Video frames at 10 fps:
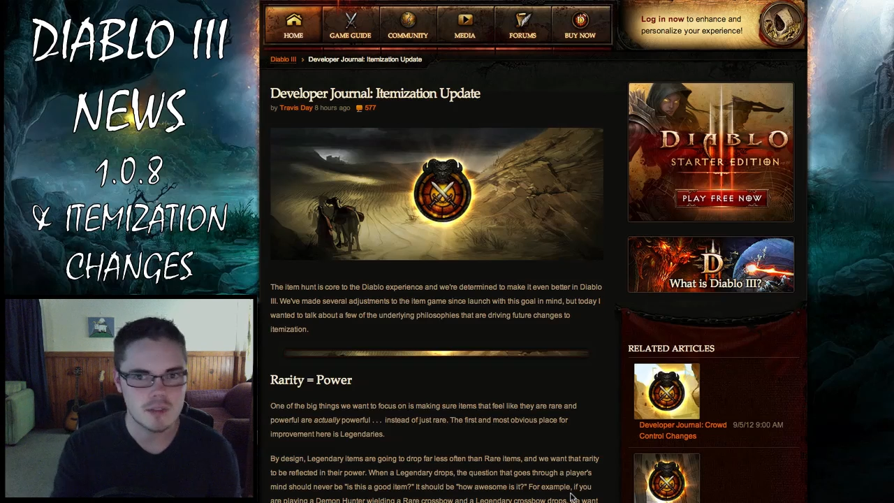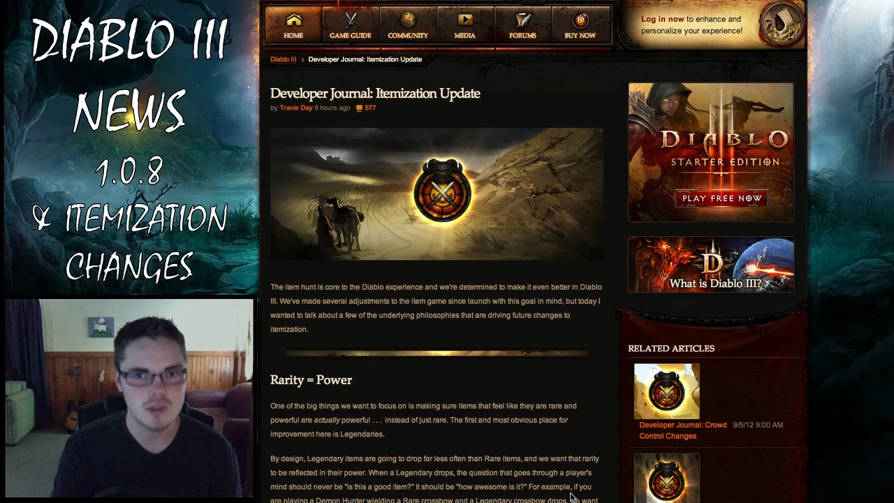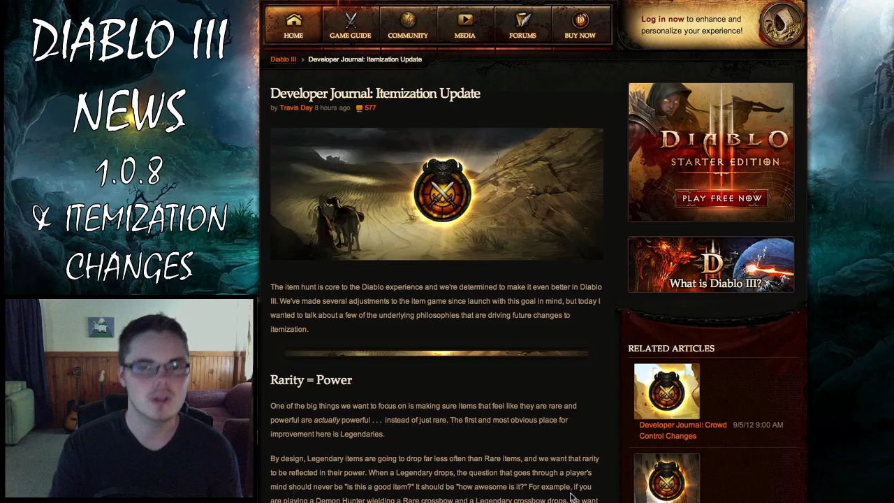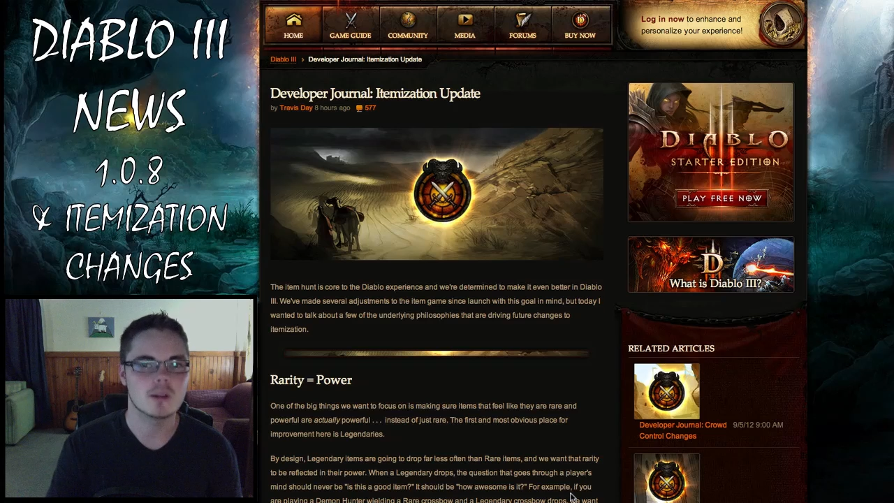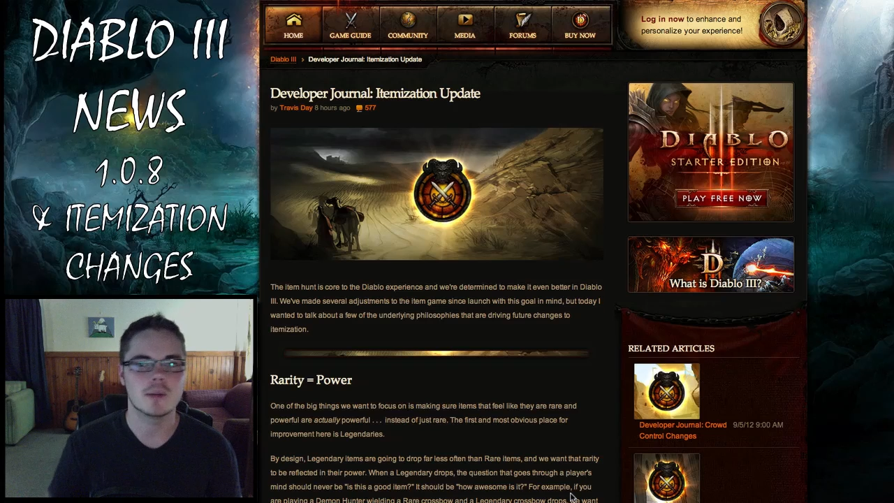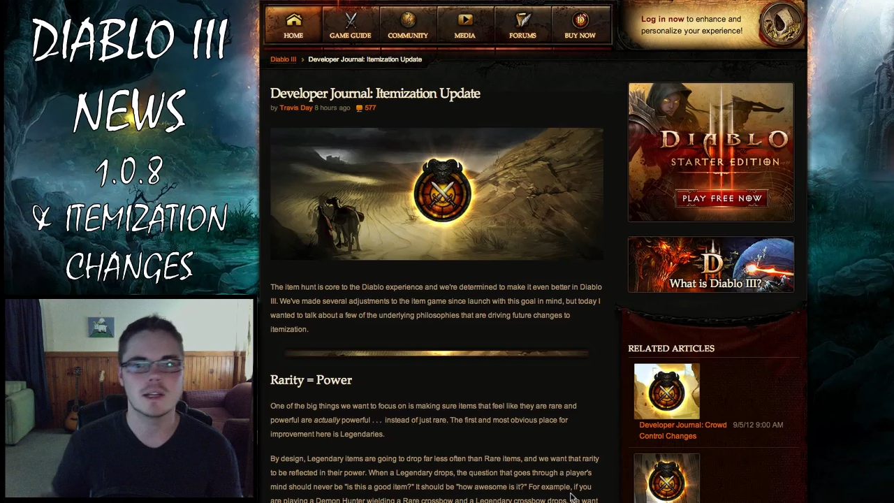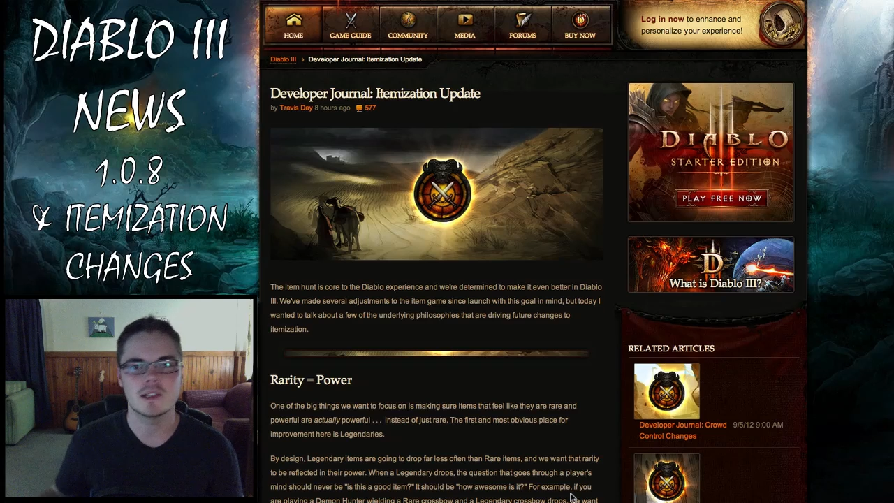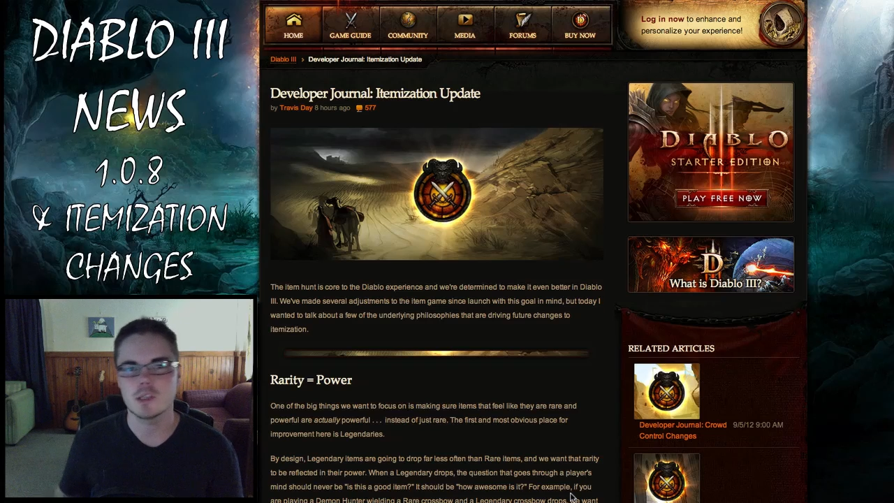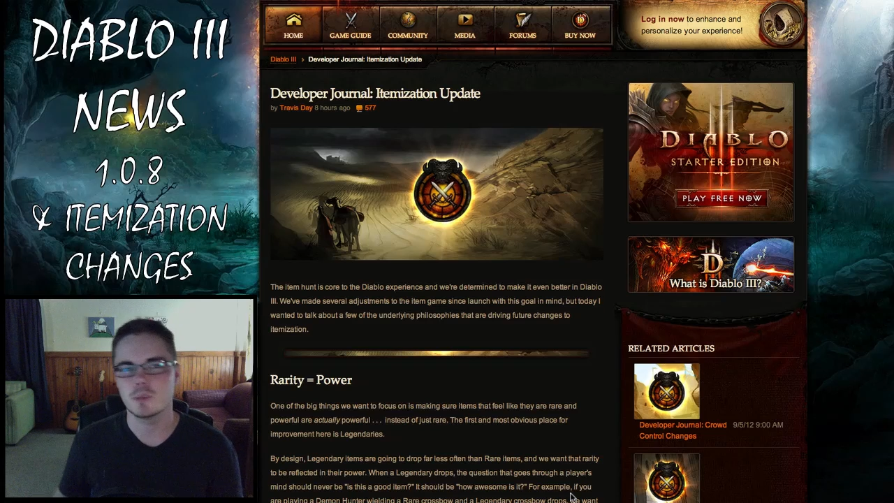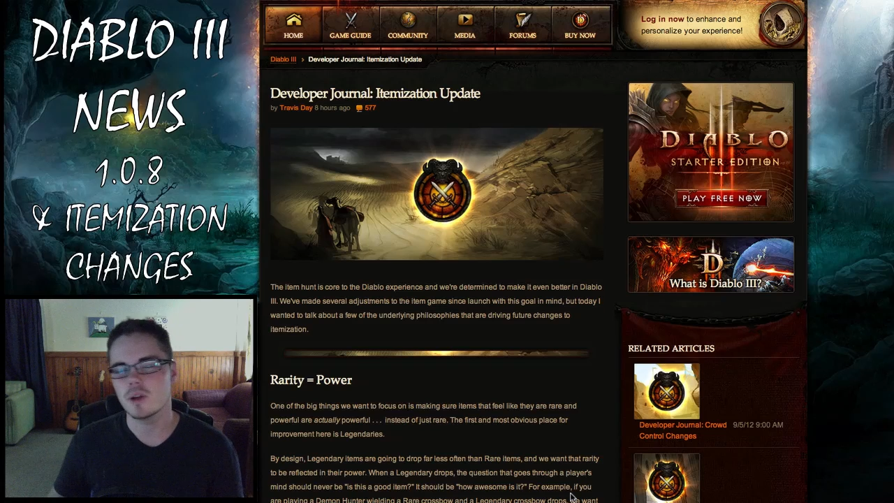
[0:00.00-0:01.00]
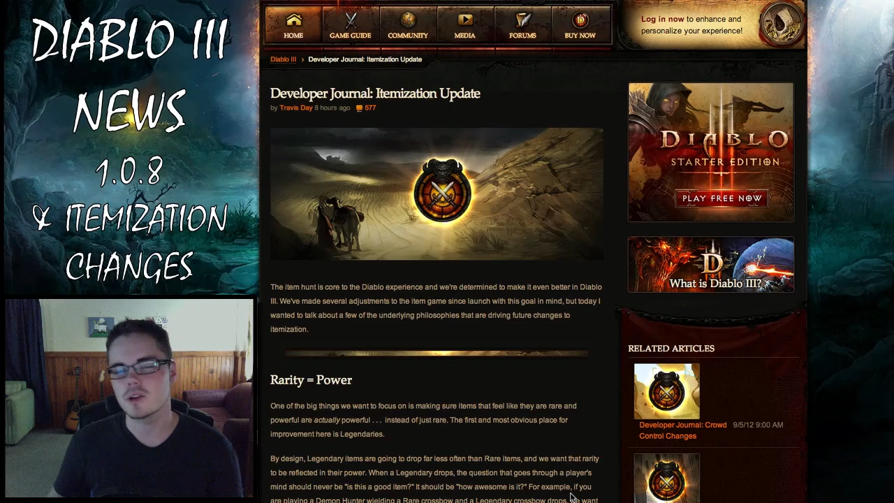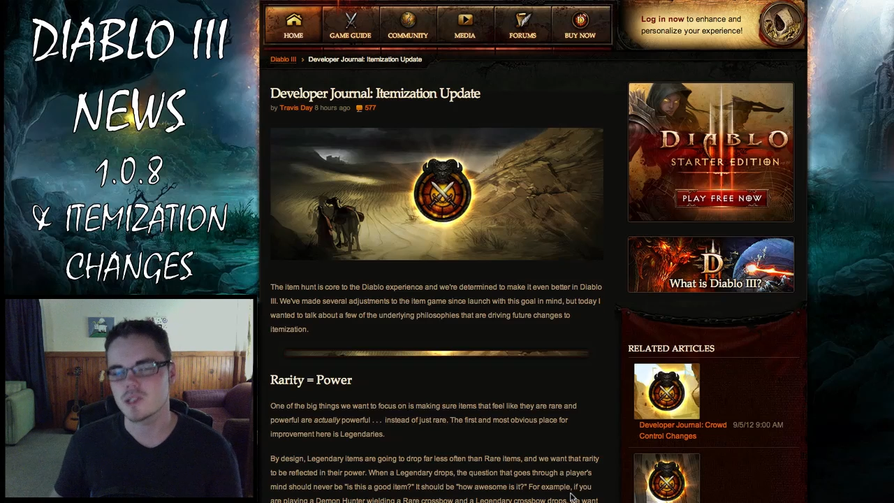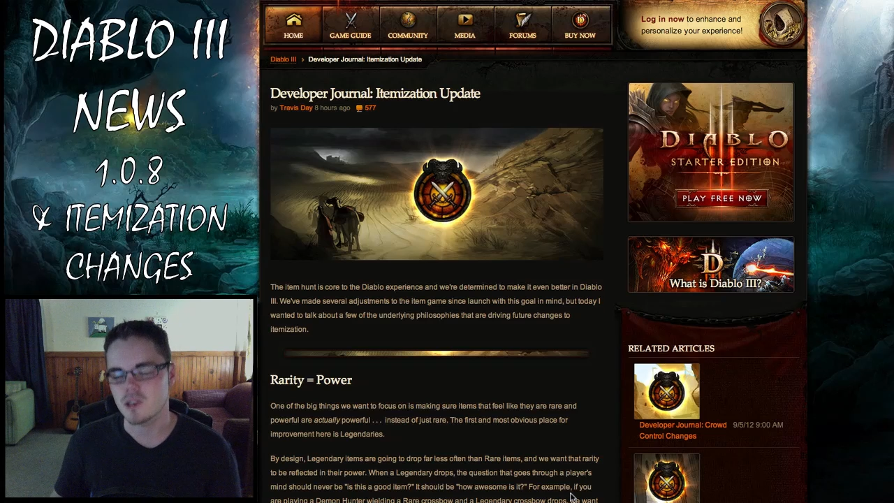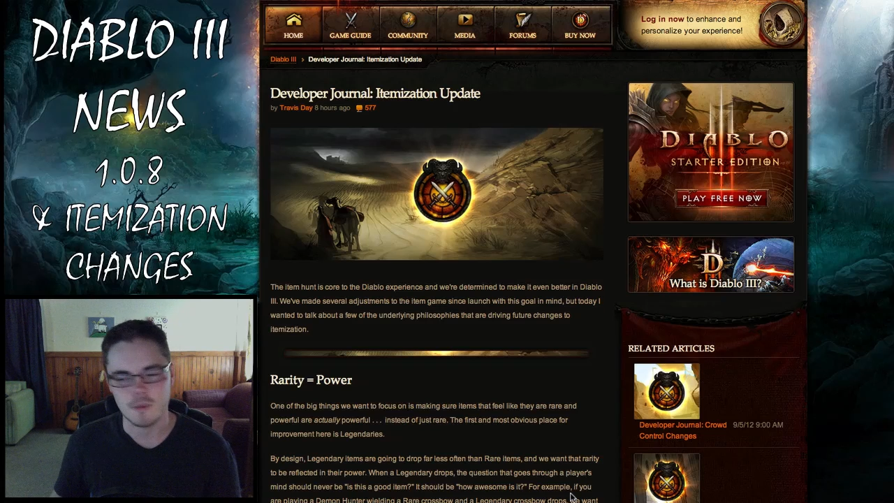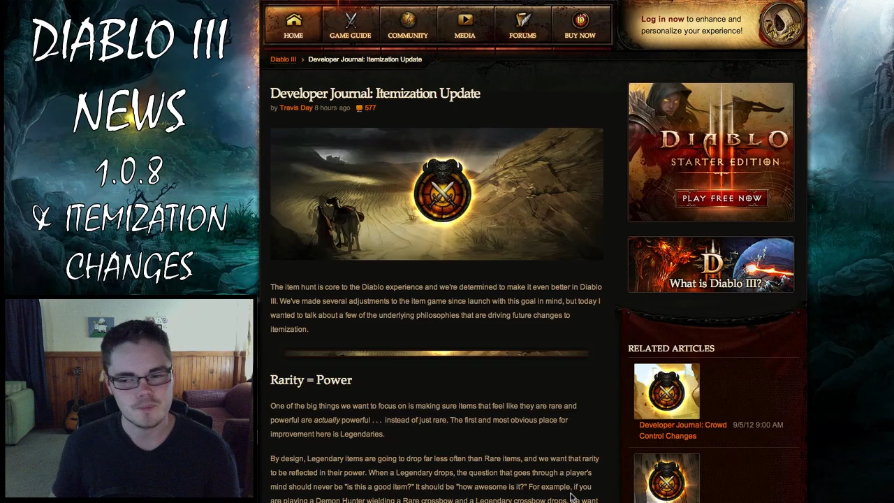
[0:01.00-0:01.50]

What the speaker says: talking about in this blog, so